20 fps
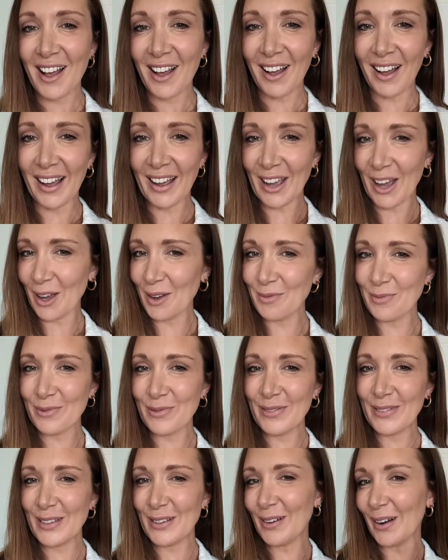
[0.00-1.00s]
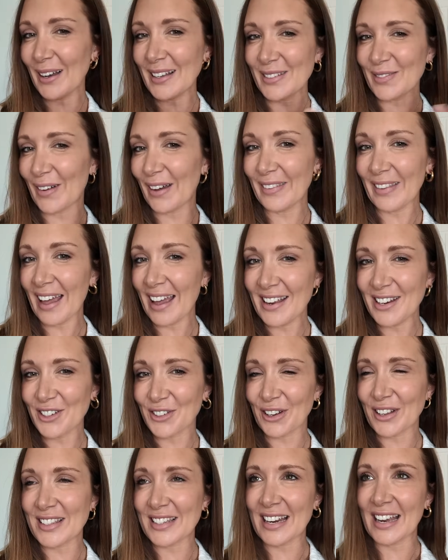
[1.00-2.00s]
I hope you guys found that
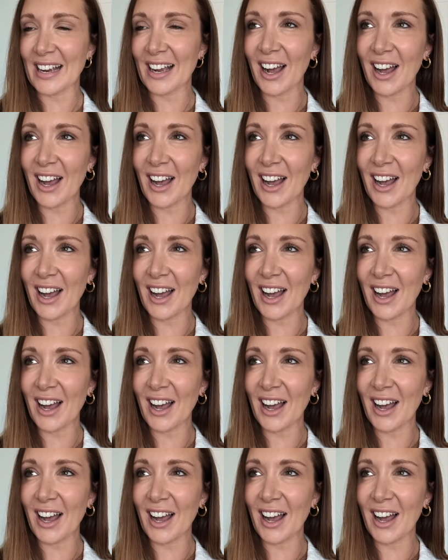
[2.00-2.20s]
interesting.